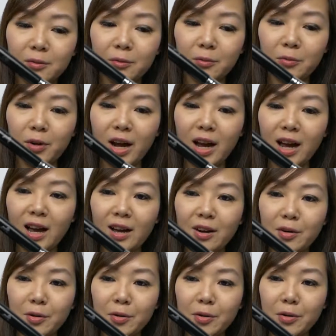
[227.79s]

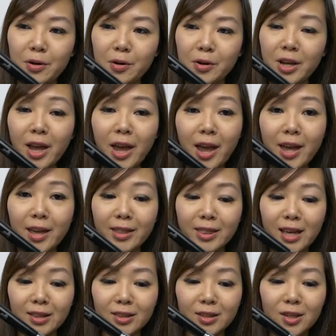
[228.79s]
Wow, okay,
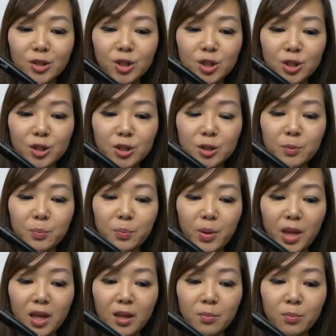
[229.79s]
that does
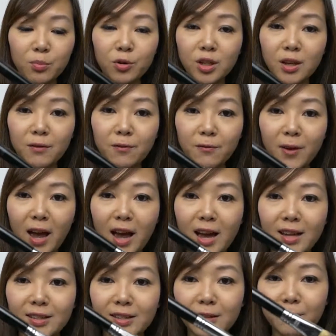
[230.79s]
spin pretty
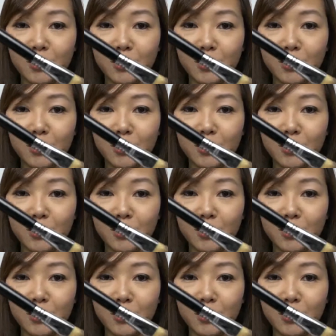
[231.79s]
fast.